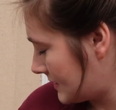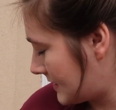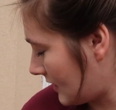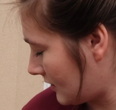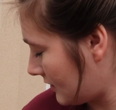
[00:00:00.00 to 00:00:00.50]

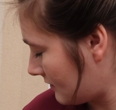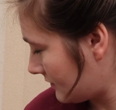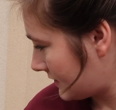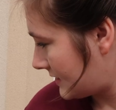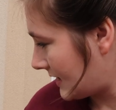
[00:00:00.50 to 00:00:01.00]
sit out,
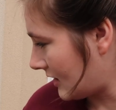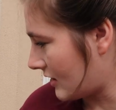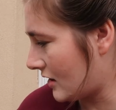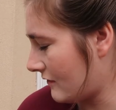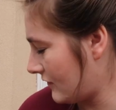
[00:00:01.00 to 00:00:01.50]
sit out
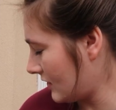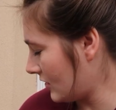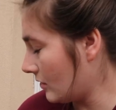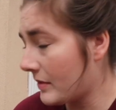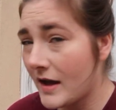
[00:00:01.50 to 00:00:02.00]
here for a
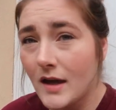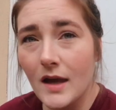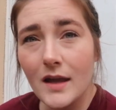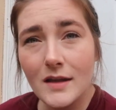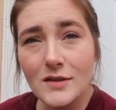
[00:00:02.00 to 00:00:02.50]
little bit
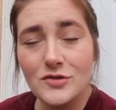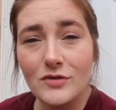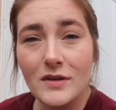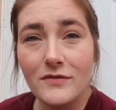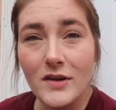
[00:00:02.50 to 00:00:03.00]
and
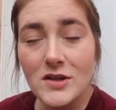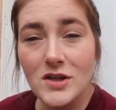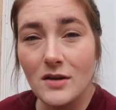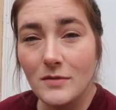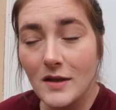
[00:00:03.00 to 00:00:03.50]
enjoy the fresh
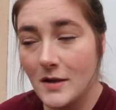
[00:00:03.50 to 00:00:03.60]
air with